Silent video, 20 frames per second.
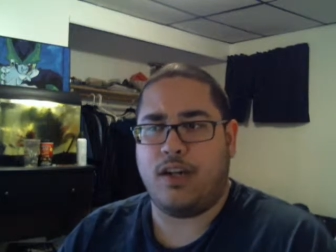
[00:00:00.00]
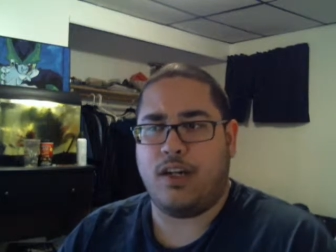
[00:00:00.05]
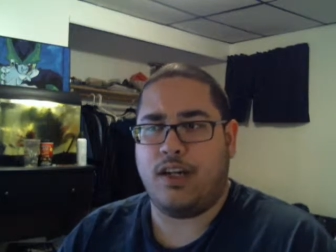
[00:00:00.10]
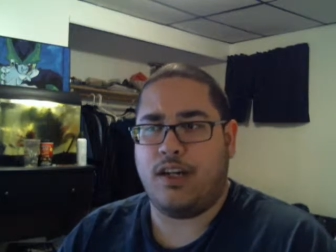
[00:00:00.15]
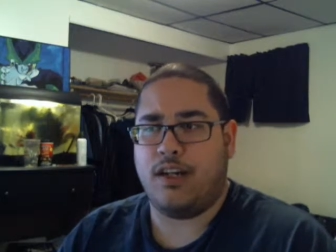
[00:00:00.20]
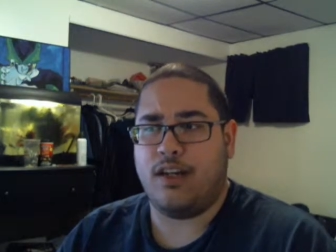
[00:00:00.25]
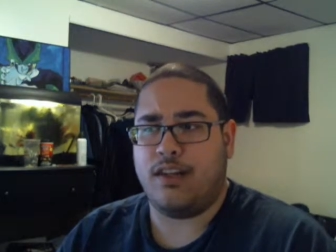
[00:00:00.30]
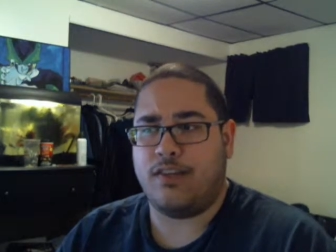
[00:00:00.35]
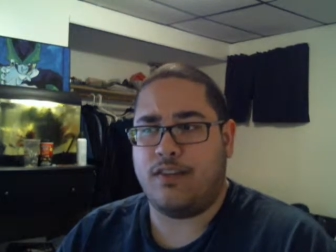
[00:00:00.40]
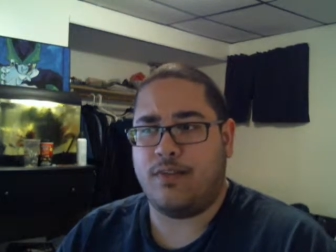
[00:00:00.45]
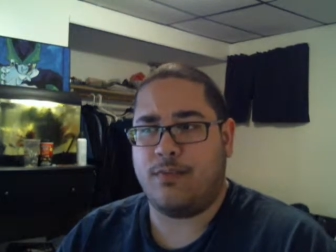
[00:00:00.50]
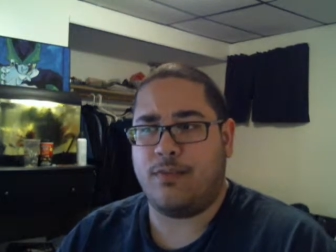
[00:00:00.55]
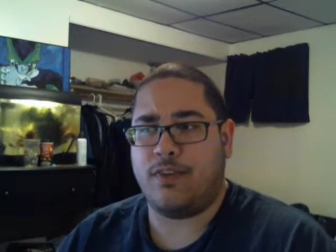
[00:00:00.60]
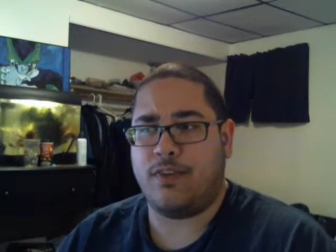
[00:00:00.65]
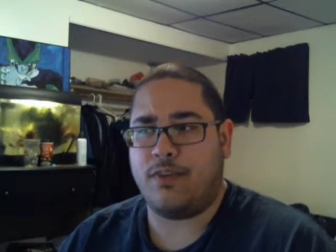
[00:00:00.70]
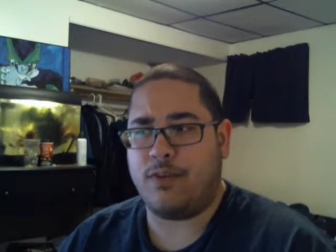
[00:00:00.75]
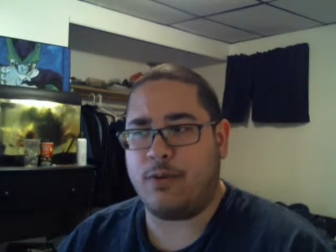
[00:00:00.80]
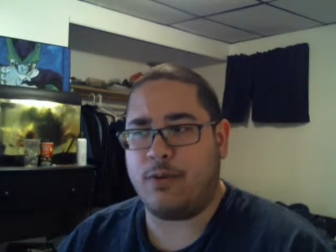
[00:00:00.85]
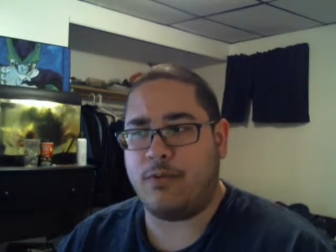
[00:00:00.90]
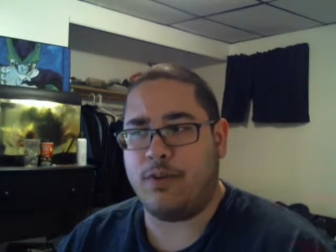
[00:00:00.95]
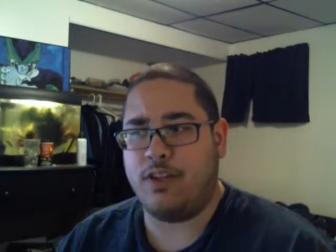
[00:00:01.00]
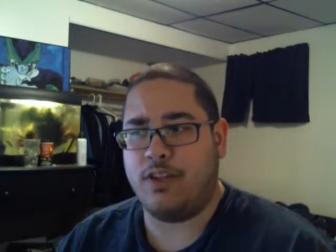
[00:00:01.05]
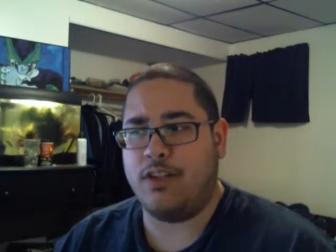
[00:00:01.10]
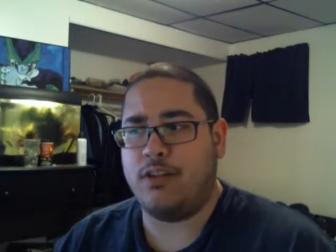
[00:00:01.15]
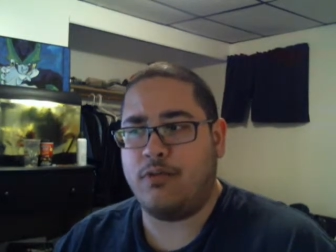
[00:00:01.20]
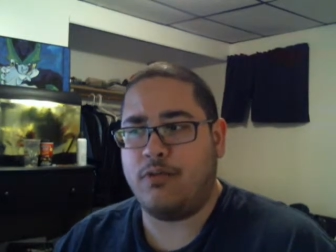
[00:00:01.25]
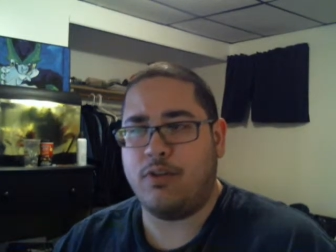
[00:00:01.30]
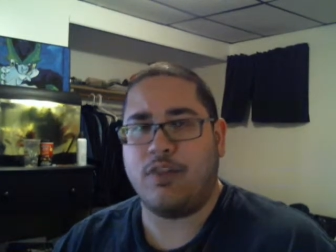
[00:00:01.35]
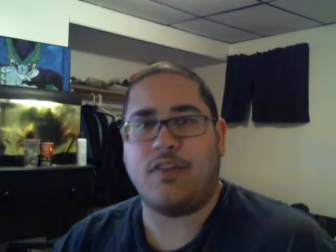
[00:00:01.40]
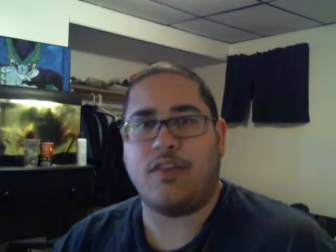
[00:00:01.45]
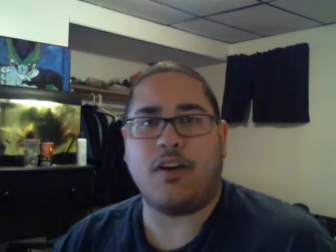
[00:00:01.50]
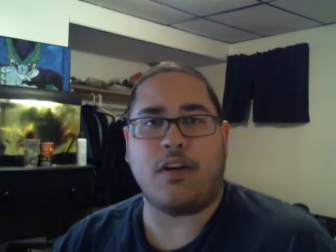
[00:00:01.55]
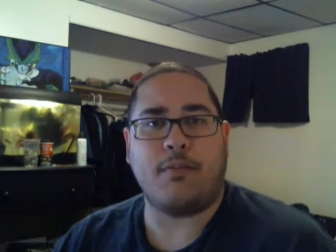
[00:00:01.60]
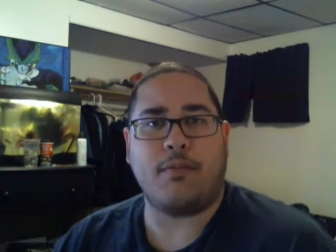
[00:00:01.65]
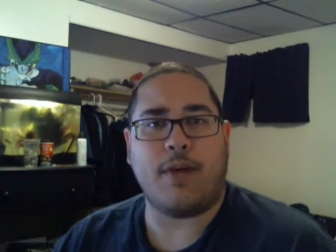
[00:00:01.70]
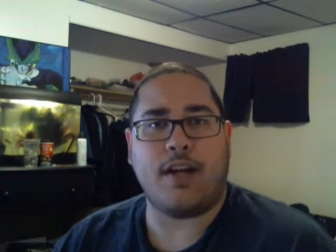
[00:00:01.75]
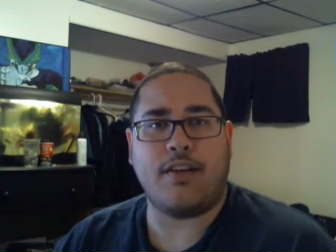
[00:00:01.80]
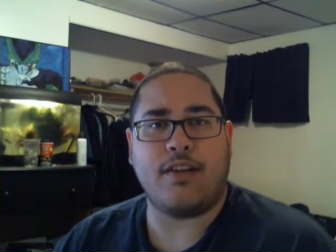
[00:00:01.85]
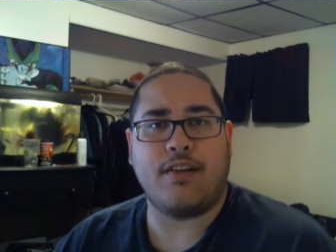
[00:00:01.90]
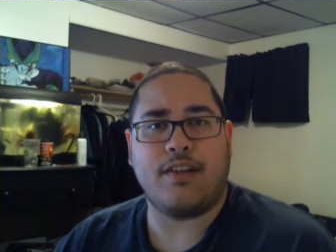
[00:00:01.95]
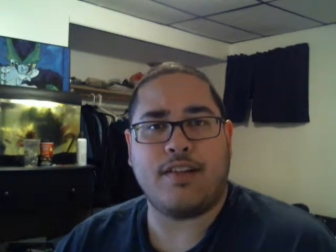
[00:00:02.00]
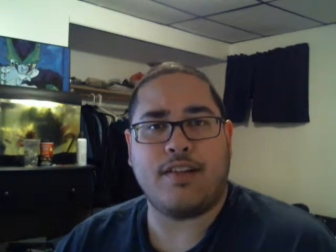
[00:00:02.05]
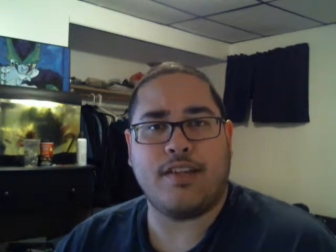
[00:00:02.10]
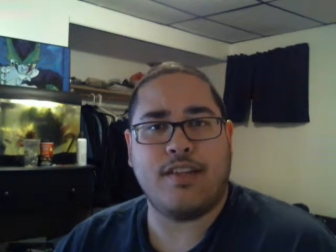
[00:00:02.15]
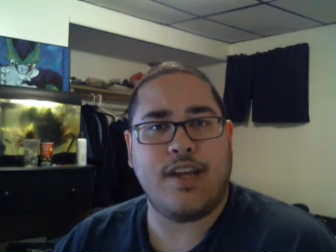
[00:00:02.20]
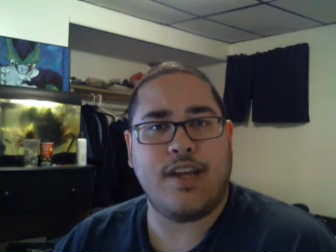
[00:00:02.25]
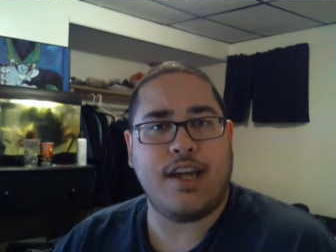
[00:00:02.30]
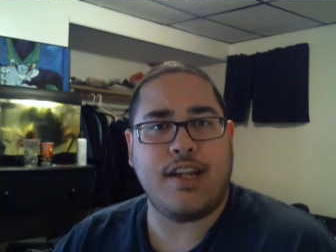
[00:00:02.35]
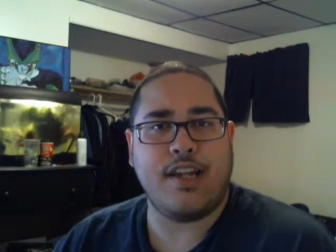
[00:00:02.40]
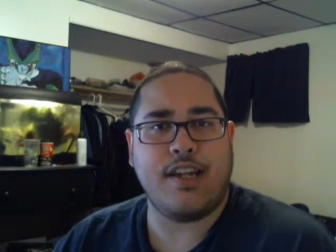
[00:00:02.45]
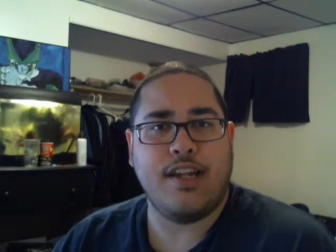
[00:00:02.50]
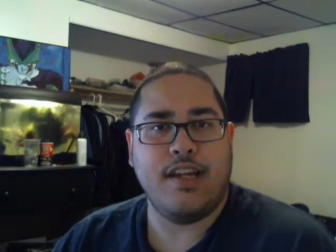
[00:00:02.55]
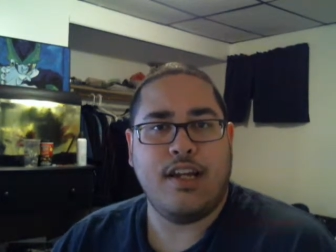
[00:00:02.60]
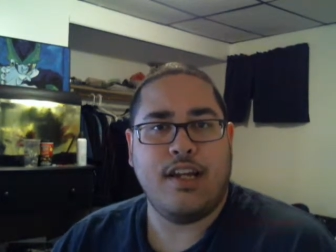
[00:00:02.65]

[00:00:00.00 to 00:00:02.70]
Uh, some stuff I really don't want to talk about just yet